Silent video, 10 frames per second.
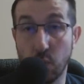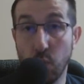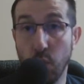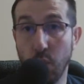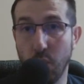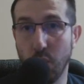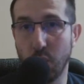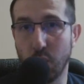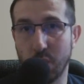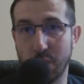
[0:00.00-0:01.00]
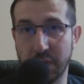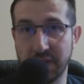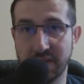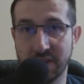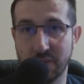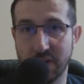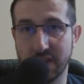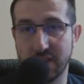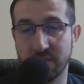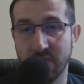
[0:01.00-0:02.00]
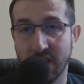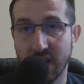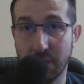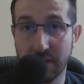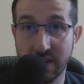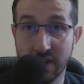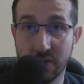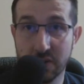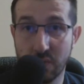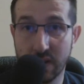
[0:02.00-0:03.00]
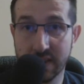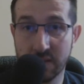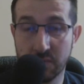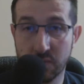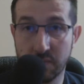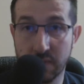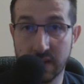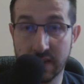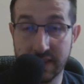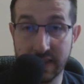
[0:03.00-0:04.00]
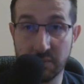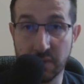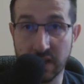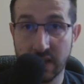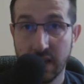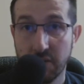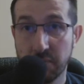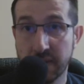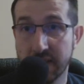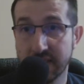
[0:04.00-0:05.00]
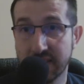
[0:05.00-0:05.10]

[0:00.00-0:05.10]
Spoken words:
ooh, raising rush. I'm actually going to let him hit me, because